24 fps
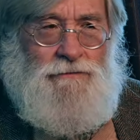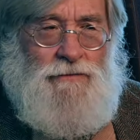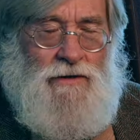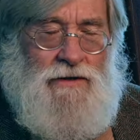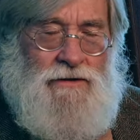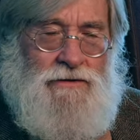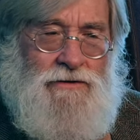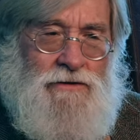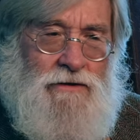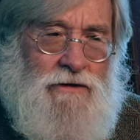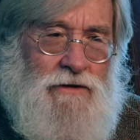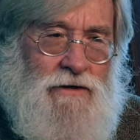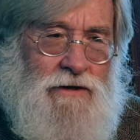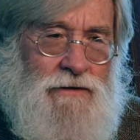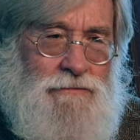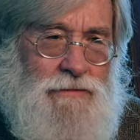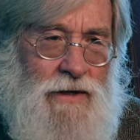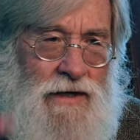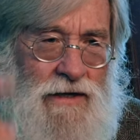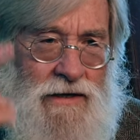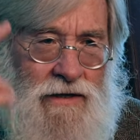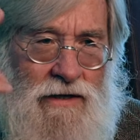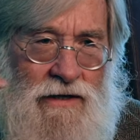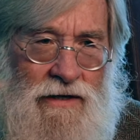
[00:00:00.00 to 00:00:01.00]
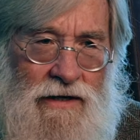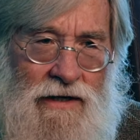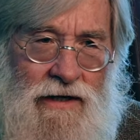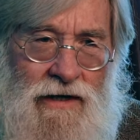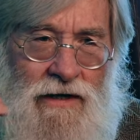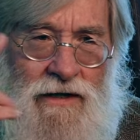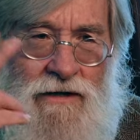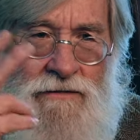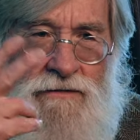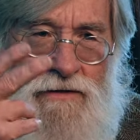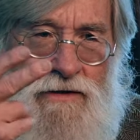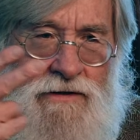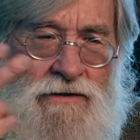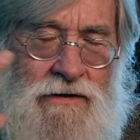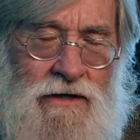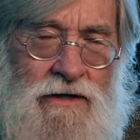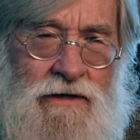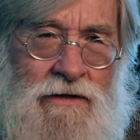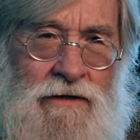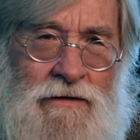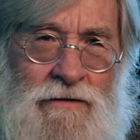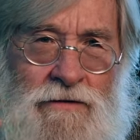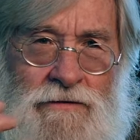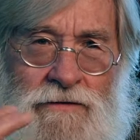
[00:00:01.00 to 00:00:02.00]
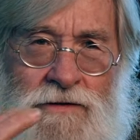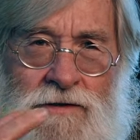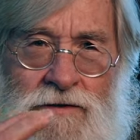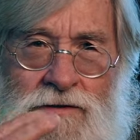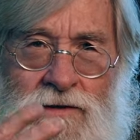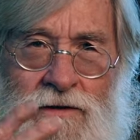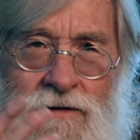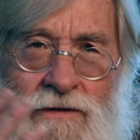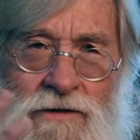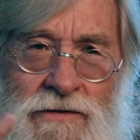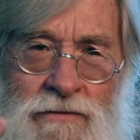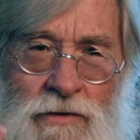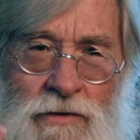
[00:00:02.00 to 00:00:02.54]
and Dürer had painted hair these these these